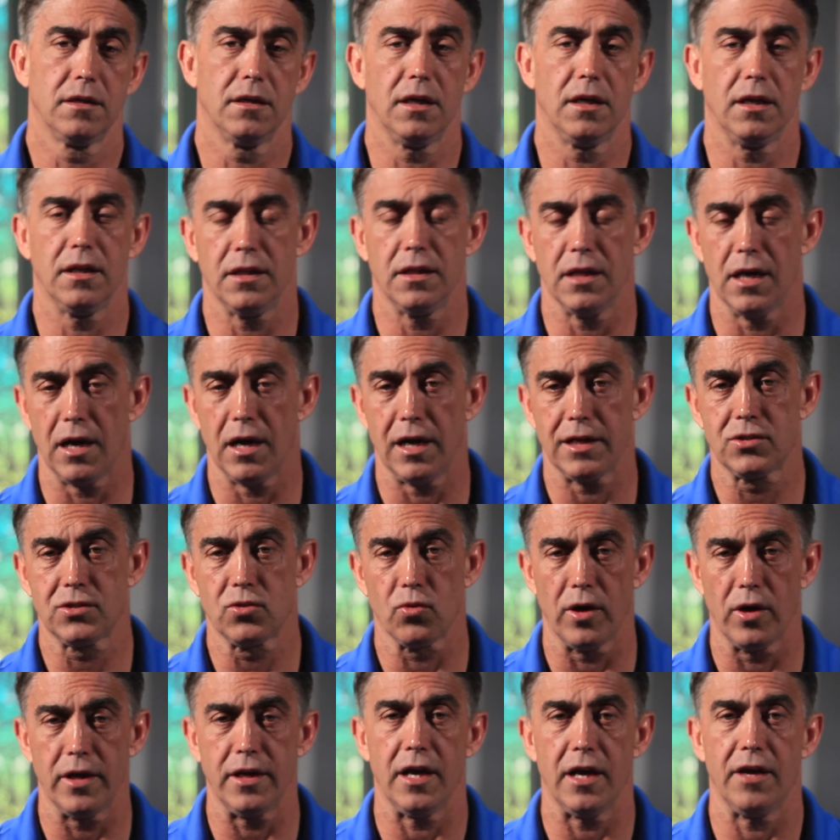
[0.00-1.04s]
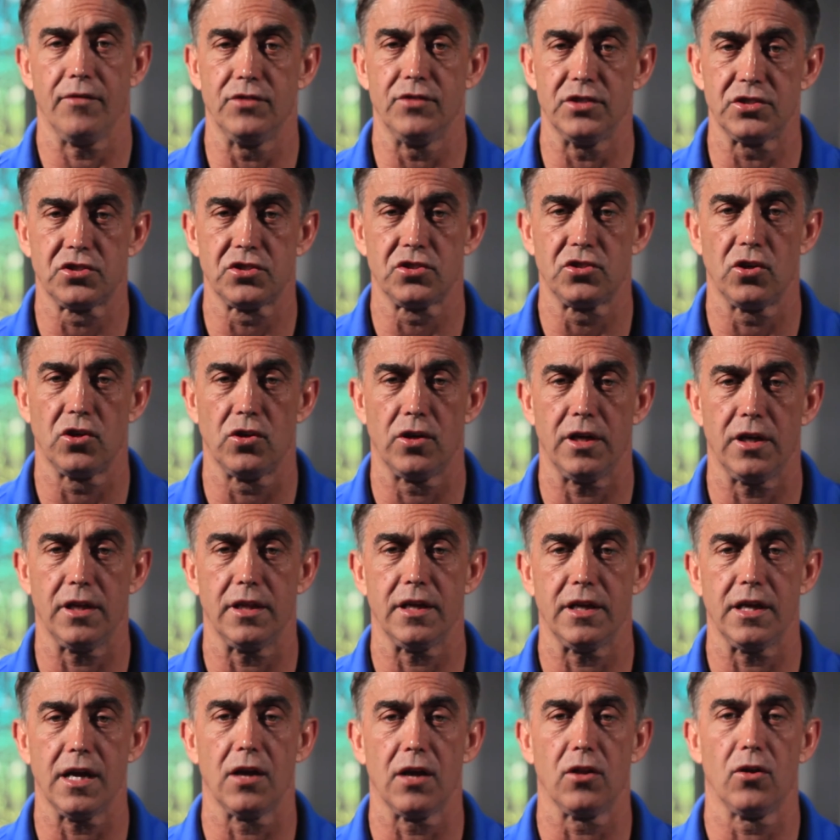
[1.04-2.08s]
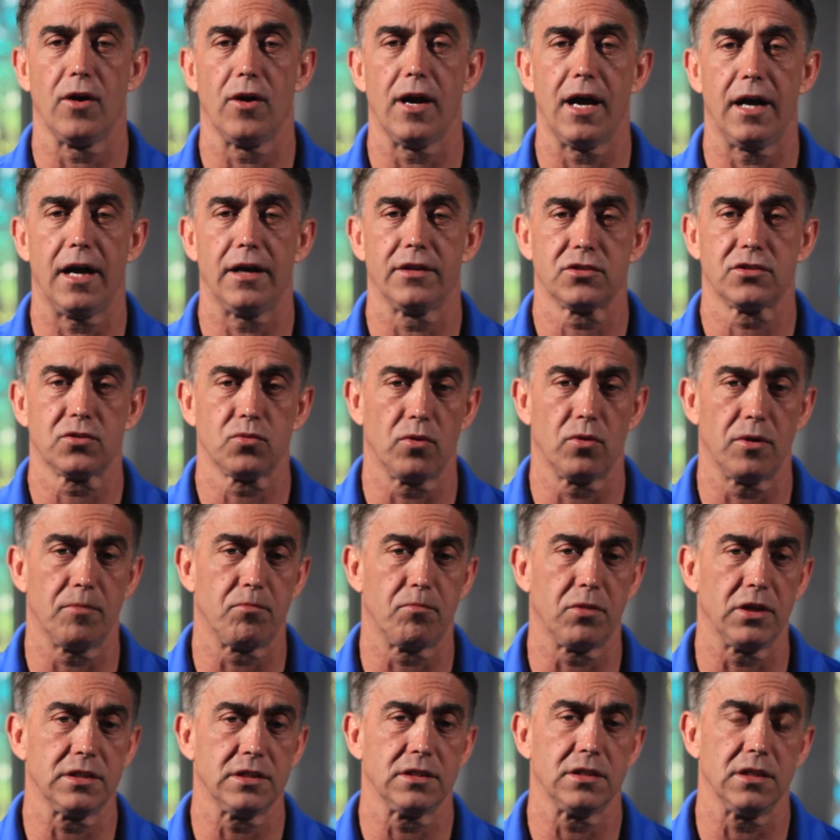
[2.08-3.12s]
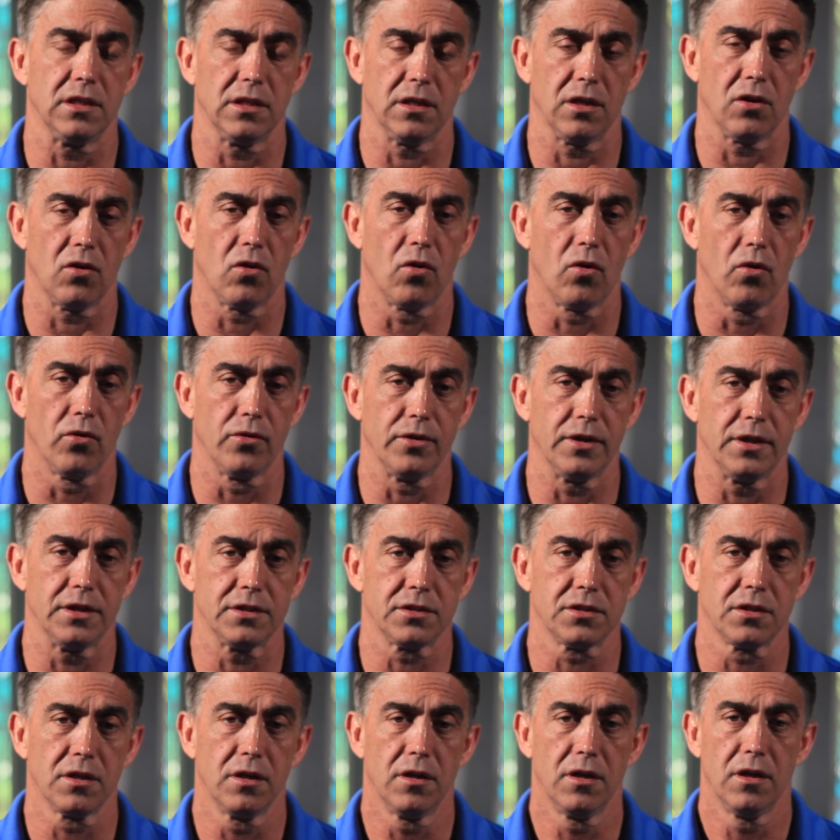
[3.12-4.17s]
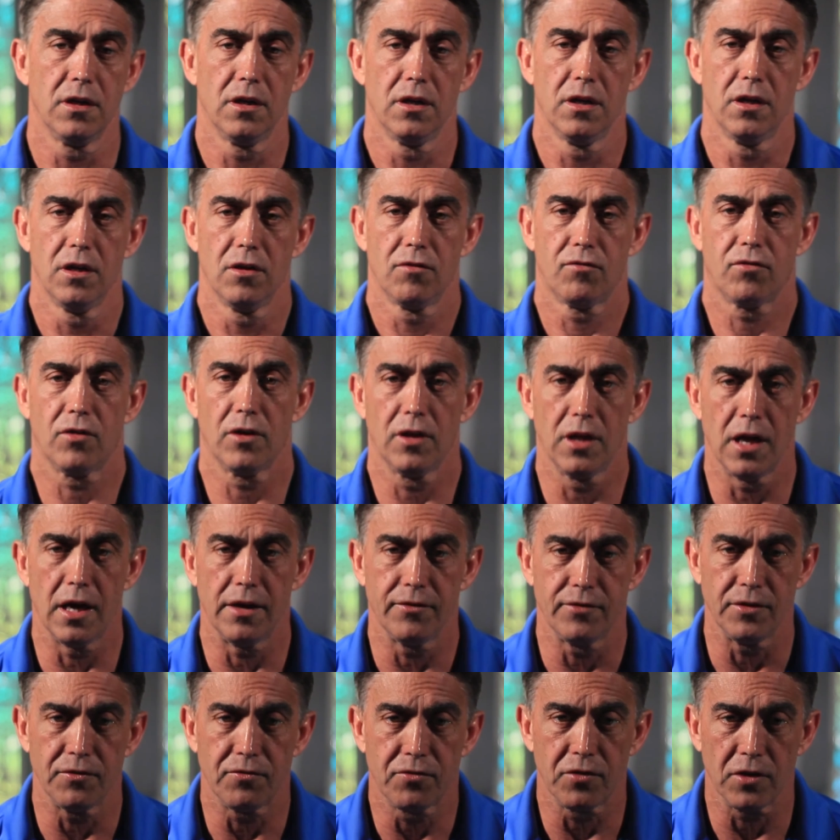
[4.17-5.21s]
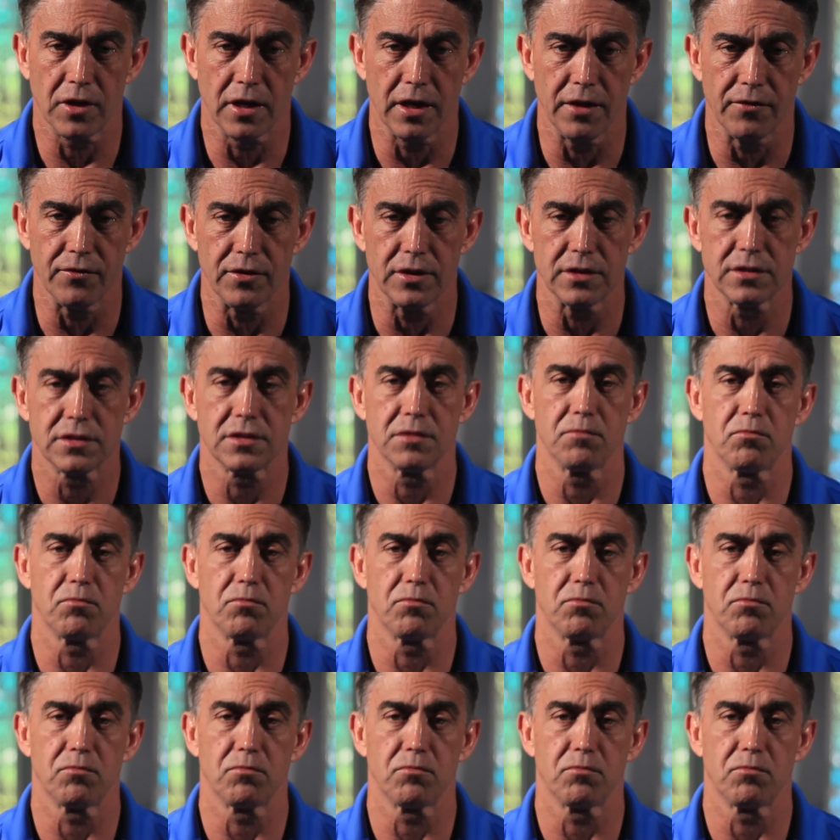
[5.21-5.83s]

And that's why you have this journey of the yellow house, where it brings you into wholeness for love and forgiveness.